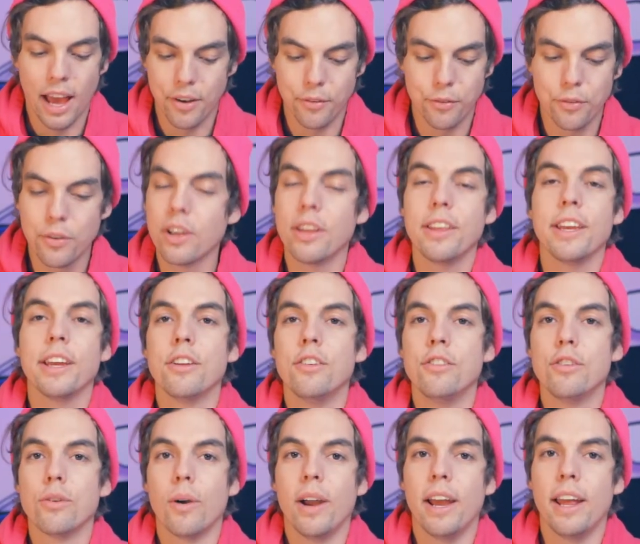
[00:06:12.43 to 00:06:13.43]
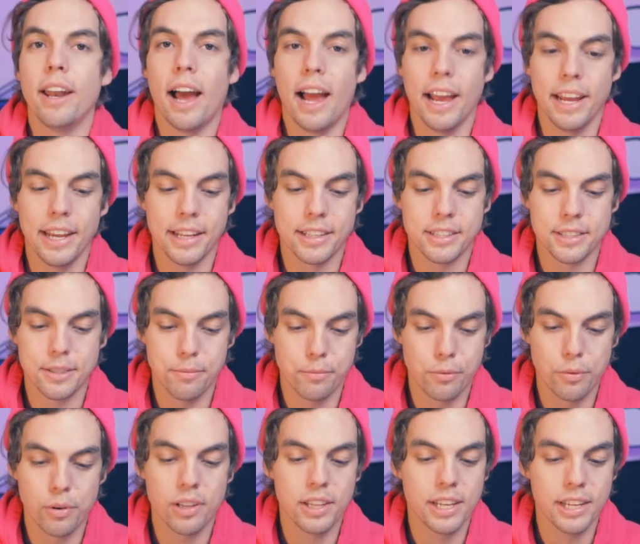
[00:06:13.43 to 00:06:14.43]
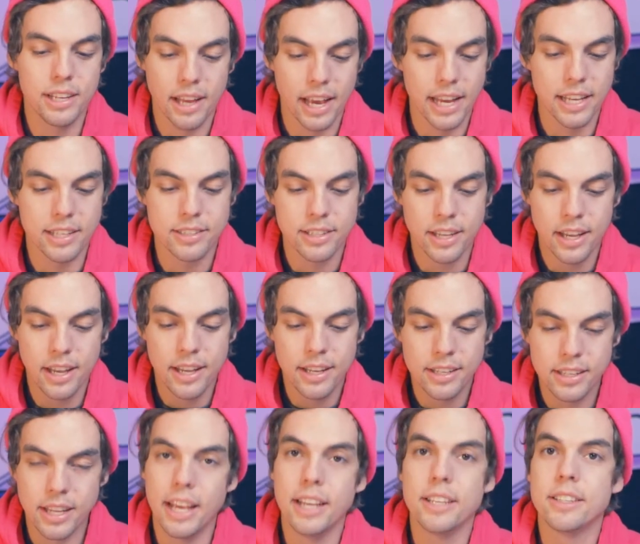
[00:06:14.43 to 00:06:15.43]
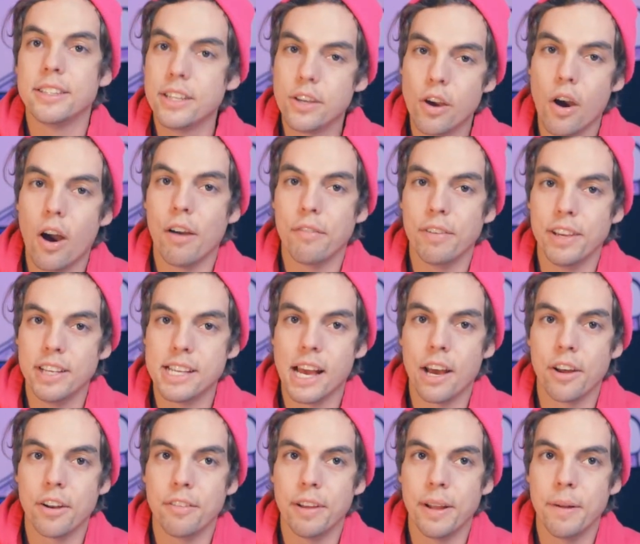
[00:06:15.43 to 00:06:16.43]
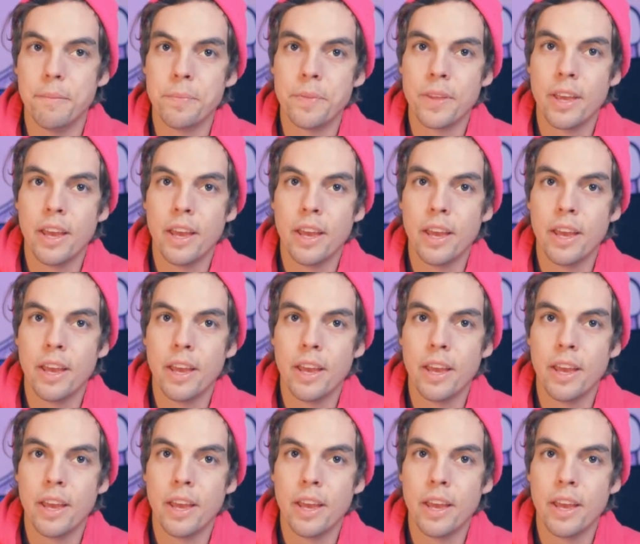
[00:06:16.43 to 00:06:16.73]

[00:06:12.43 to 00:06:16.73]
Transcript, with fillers: I really enjoy it. I get some really nice, tasty coffees out of it.